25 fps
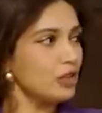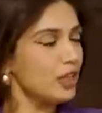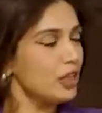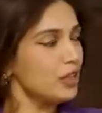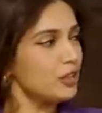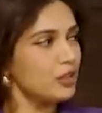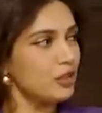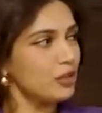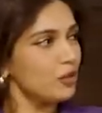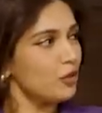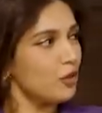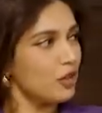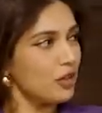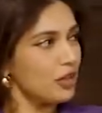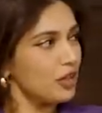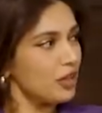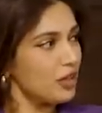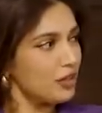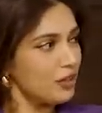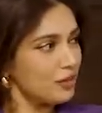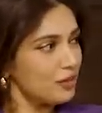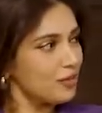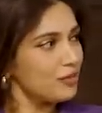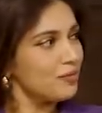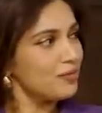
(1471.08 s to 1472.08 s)
All our
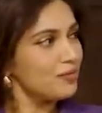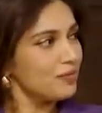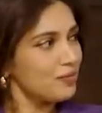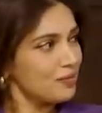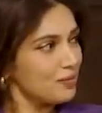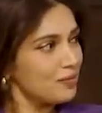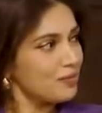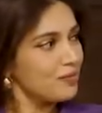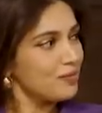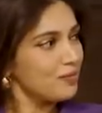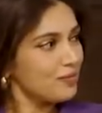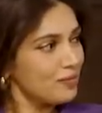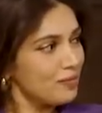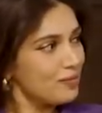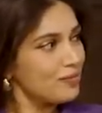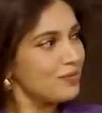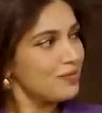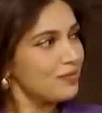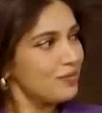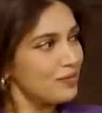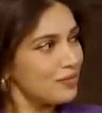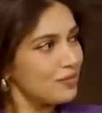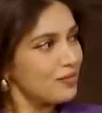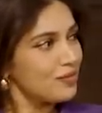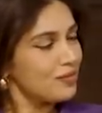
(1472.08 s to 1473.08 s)
directors on the
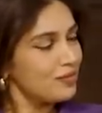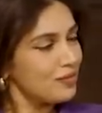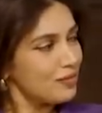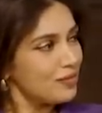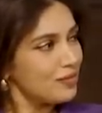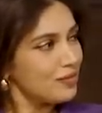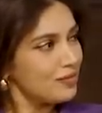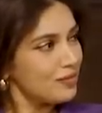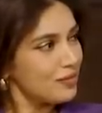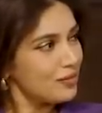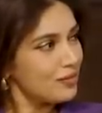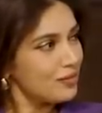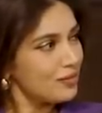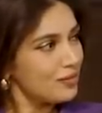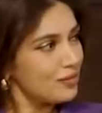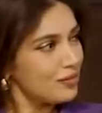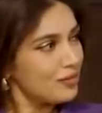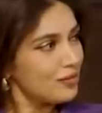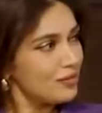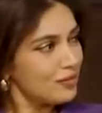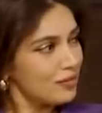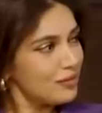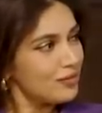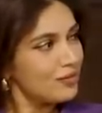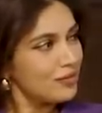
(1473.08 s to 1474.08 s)
show and the
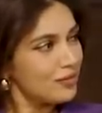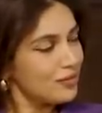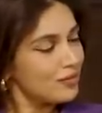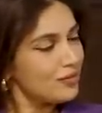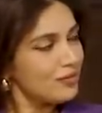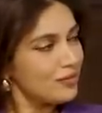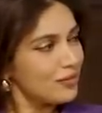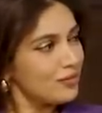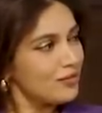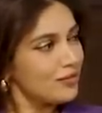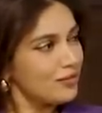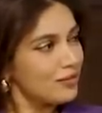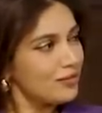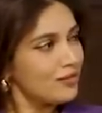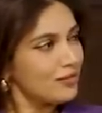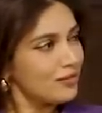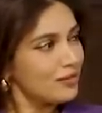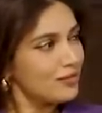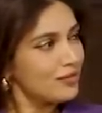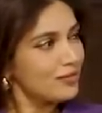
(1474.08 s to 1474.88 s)
producers, you know,